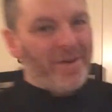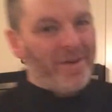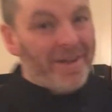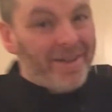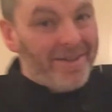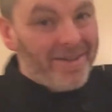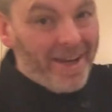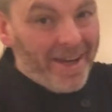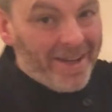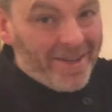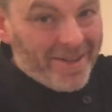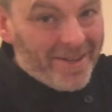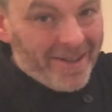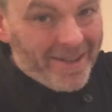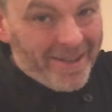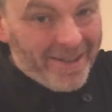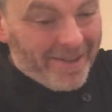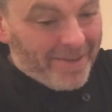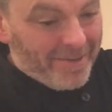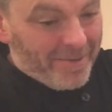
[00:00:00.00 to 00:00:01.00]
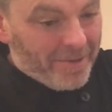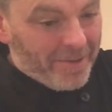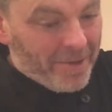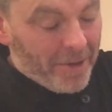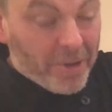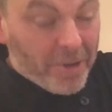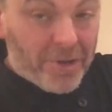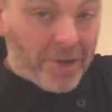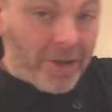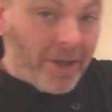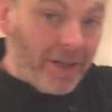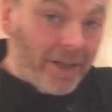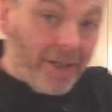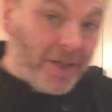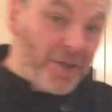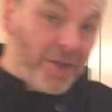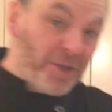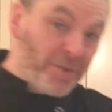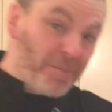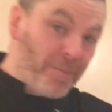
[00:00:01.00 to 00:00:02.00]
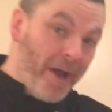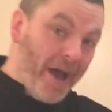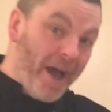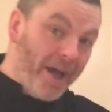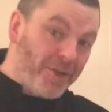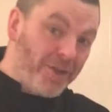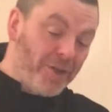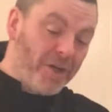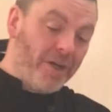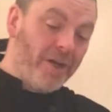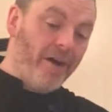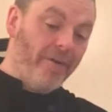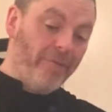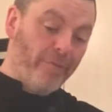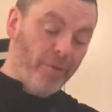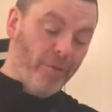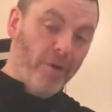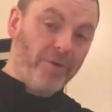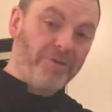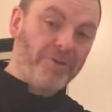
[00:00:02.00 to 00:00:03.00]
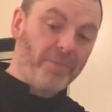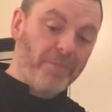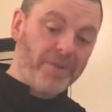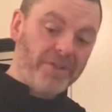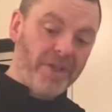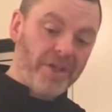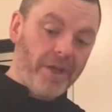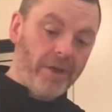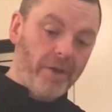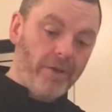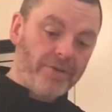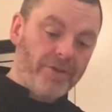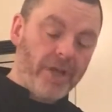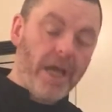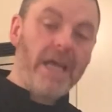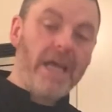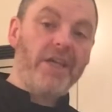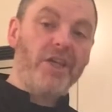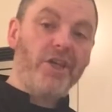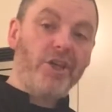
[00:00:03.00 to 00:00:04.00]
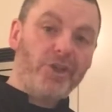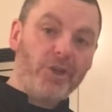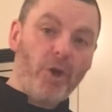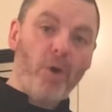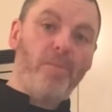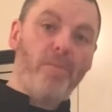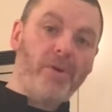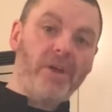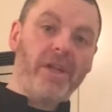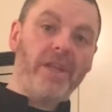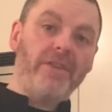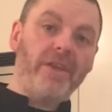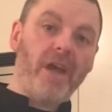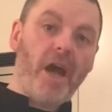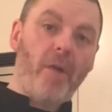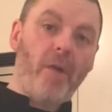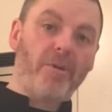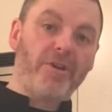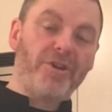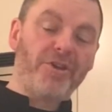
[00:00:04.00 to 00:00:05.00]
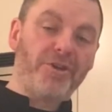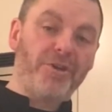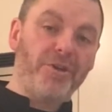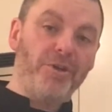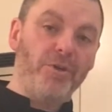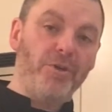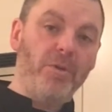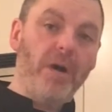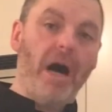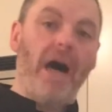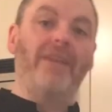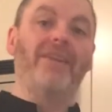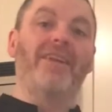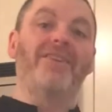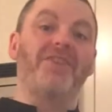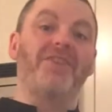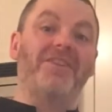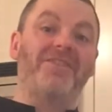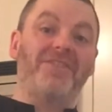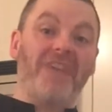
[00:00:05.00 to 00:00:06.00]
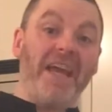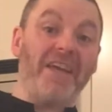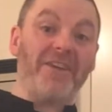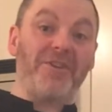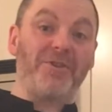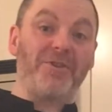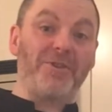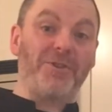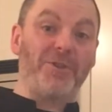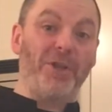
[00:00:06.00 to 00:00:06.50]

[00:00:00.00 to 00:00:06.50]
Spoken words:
fantastic. There's a delicious batch of roasted potatoes. You don't put it in the Irish stew unless it tastes